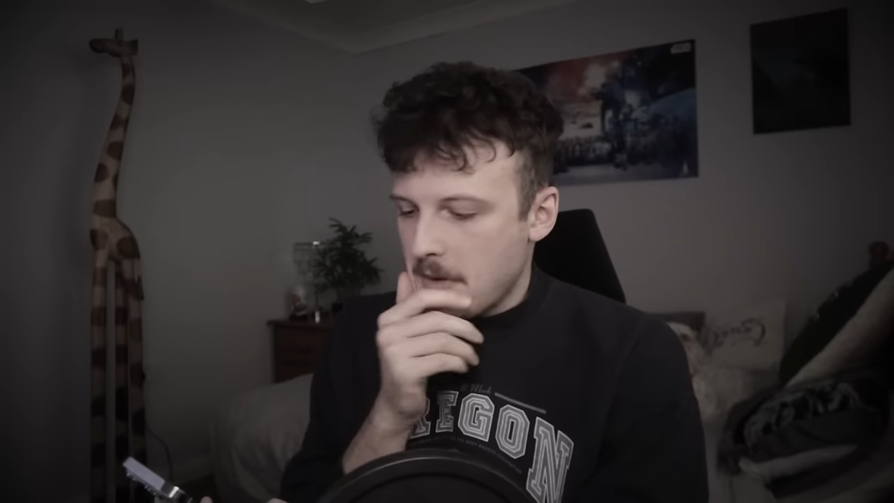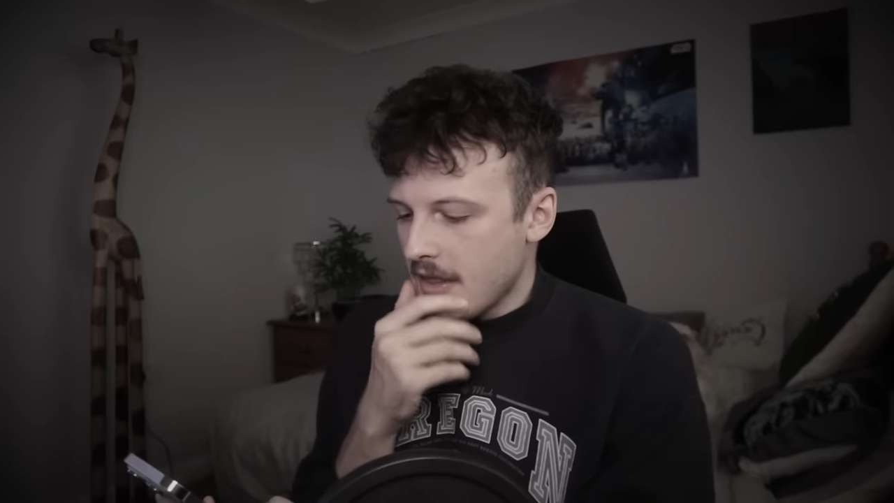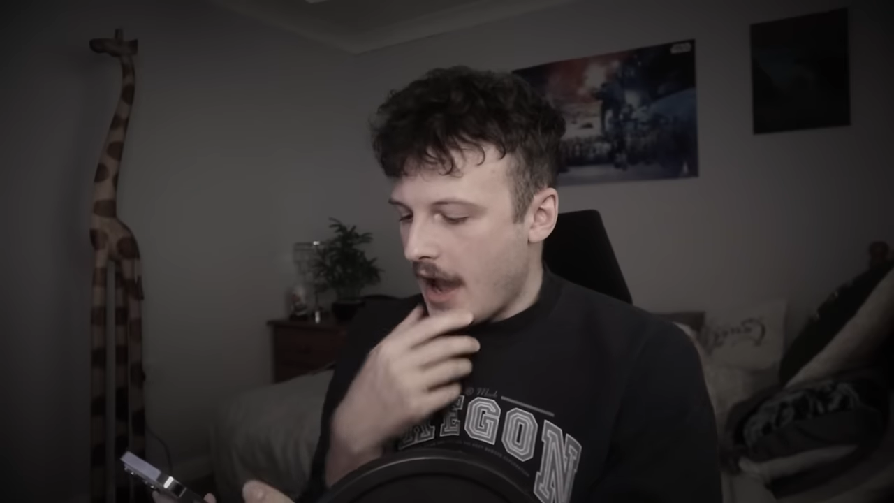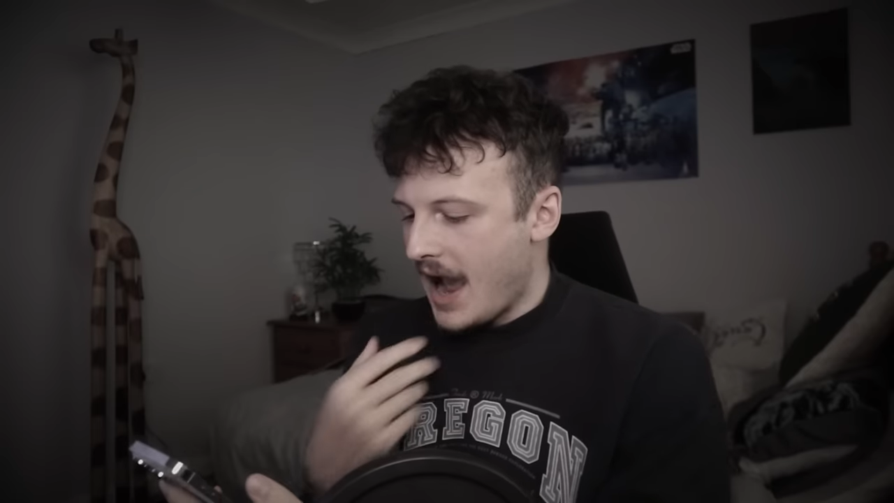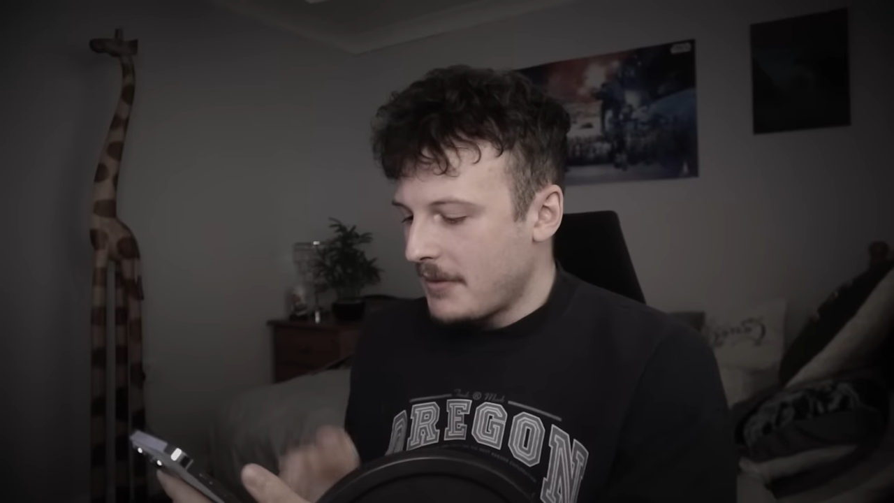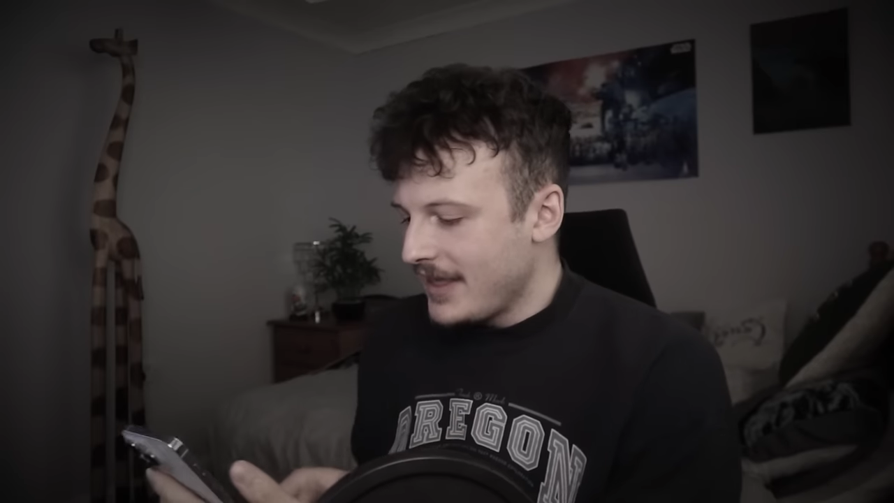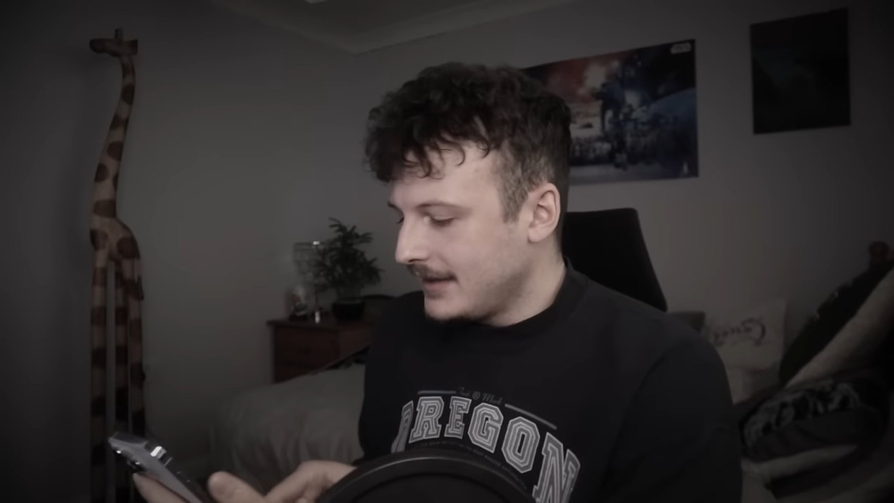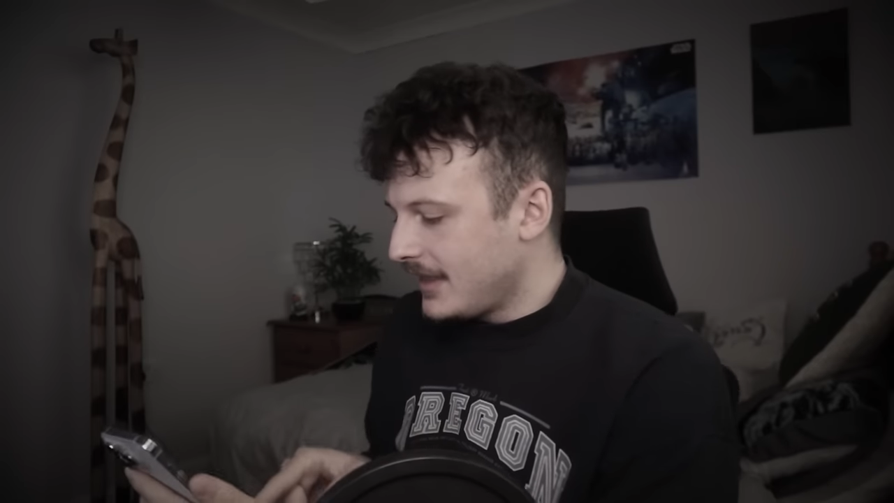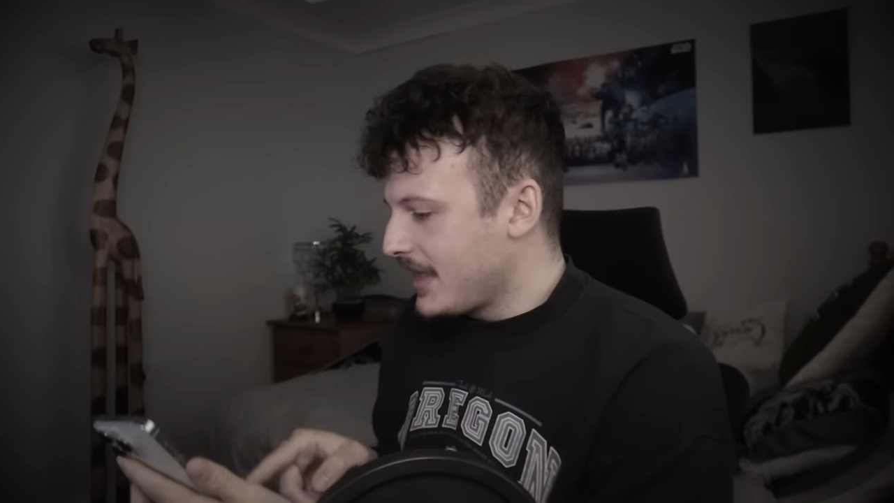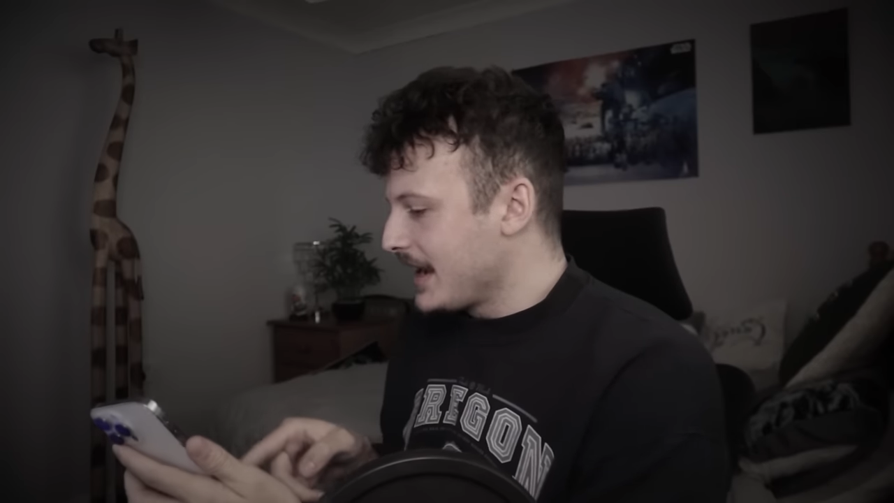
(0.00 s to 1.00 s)
But ah, but
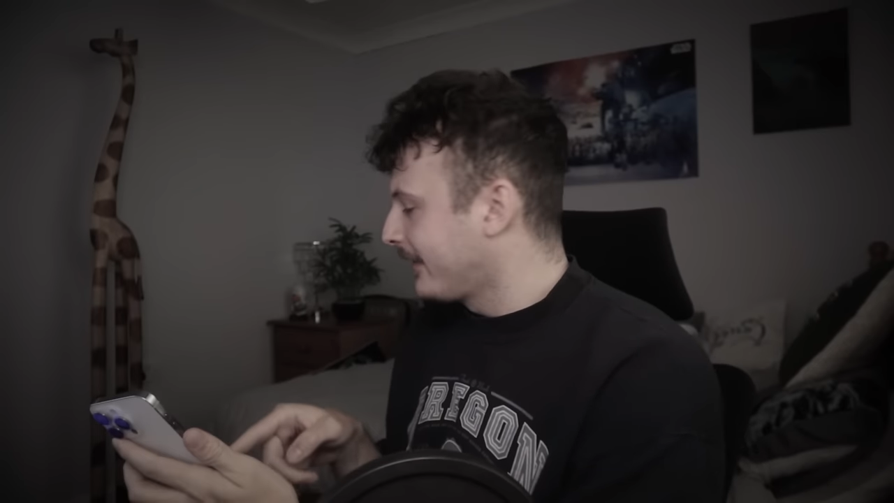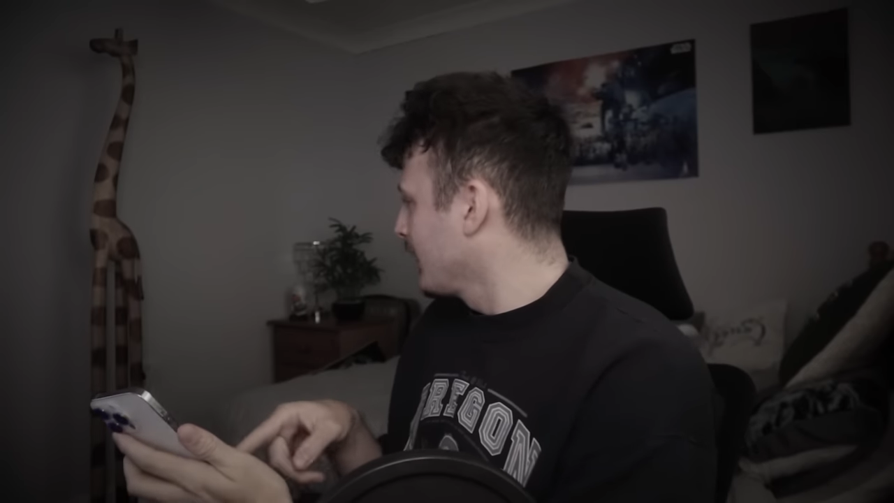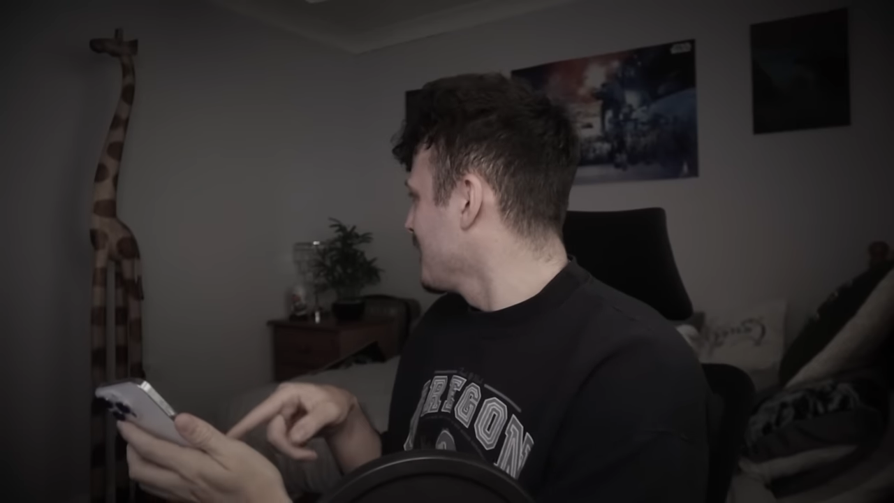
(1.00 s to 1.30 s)
they- they listen